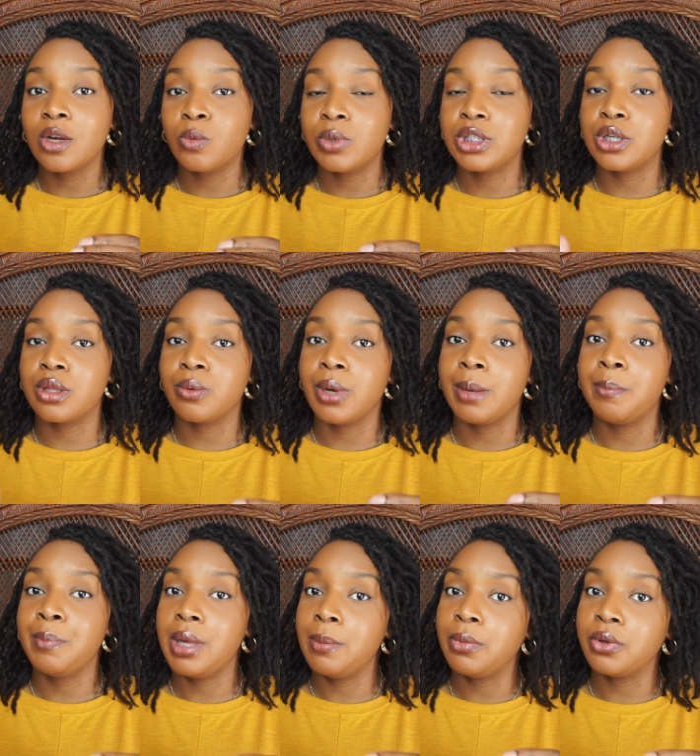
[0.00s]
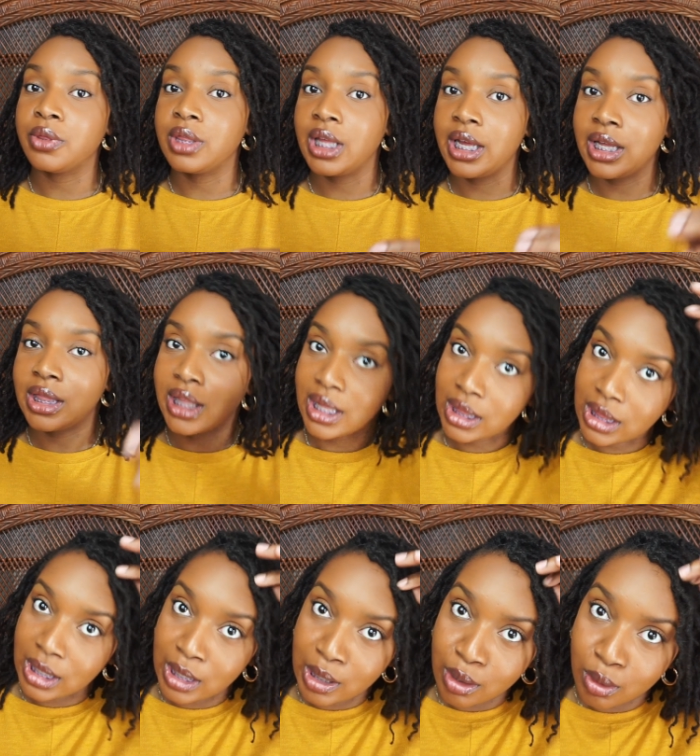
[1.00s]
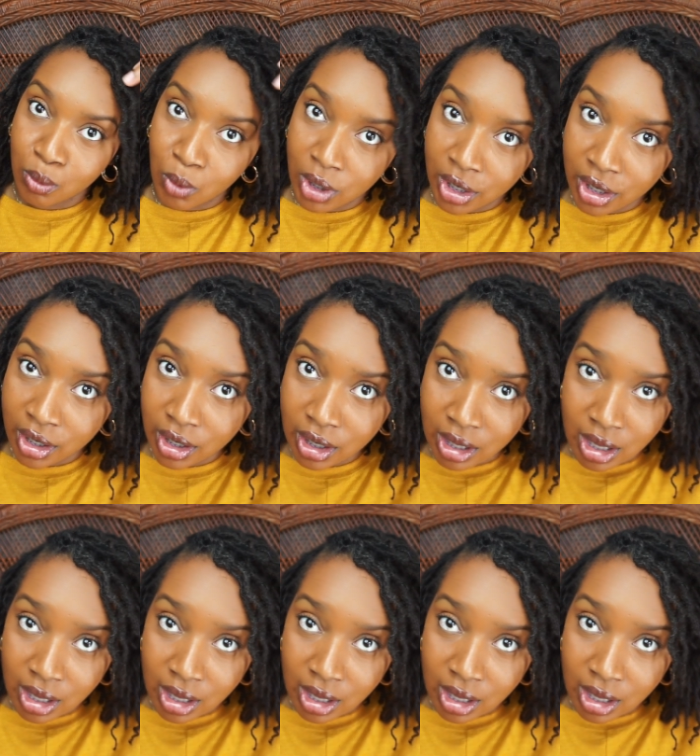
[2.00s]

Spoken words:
which is what people think that these were,